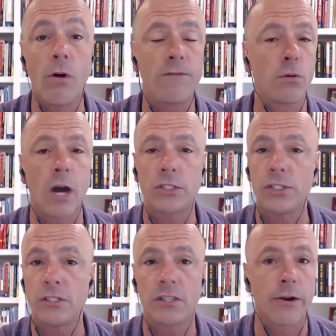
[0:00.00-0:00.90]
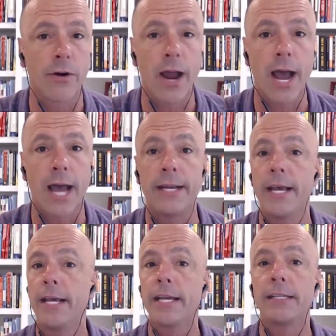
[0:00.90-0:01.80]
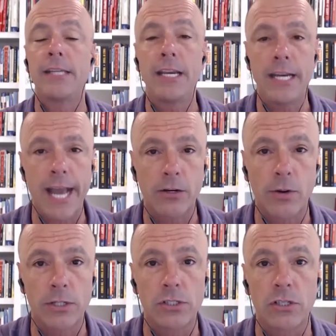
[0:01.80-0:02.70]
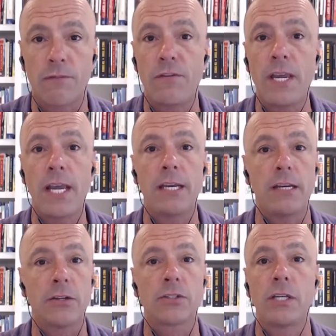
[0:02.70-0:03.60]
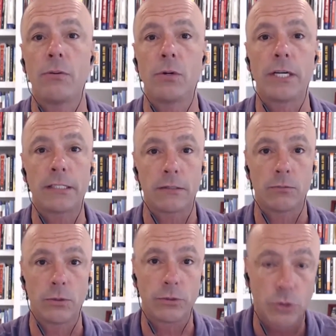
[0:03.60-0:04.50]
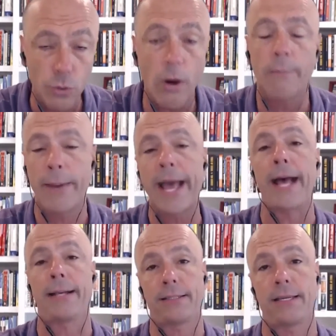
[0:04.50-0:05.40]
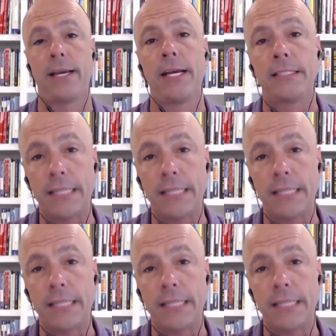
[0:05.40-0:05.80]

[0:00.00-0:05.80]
Or if you're watching these later on, continue to add questions to the feed, and you'll see. We'll get we'll do our best